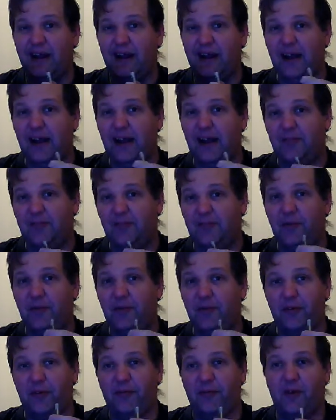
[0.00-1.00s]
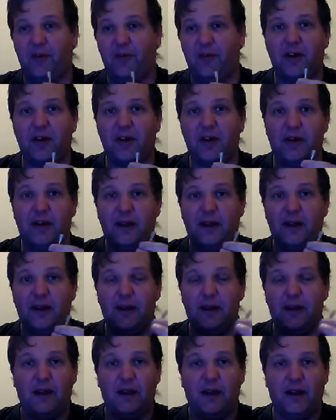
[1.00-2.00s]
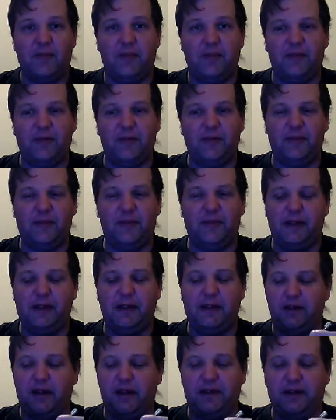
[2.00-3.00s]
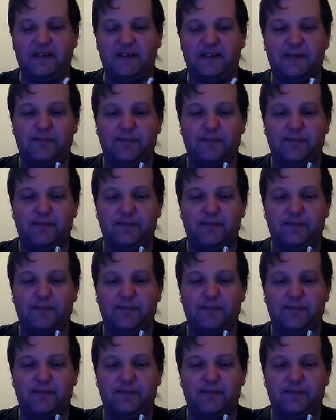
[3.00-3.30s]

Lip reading: I pulled them apart, I put them in the other heads,